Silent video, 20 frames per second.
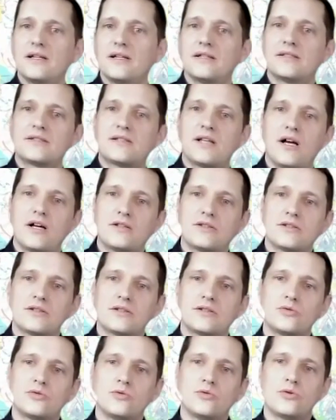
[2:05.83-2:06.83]
start
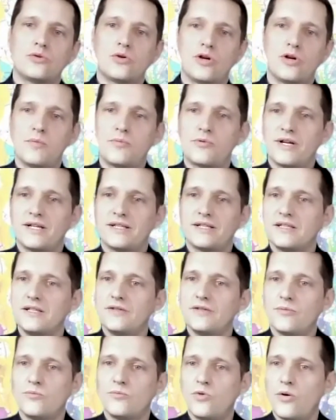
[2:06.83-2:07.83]
to collaborate
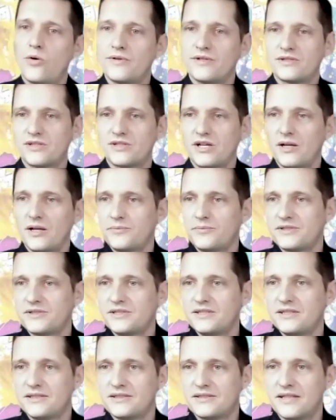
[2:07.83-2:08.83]
even more with startups
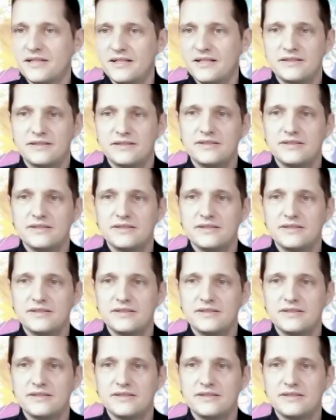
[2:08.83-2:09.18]
these days,